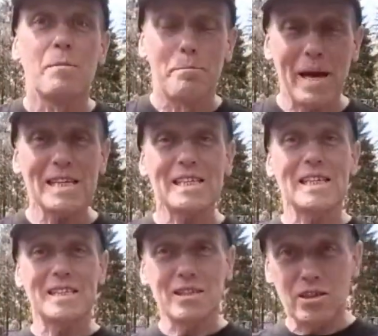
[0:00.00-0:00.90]
best
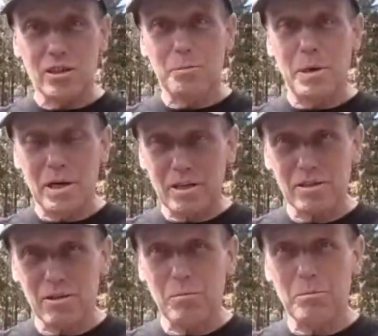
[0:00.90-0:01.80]
listen to the
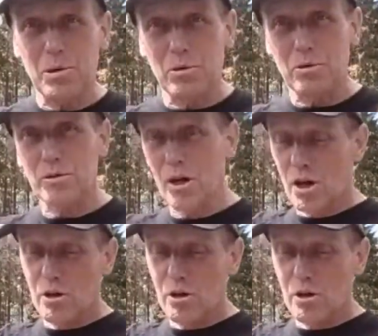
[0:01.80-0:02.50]
person on board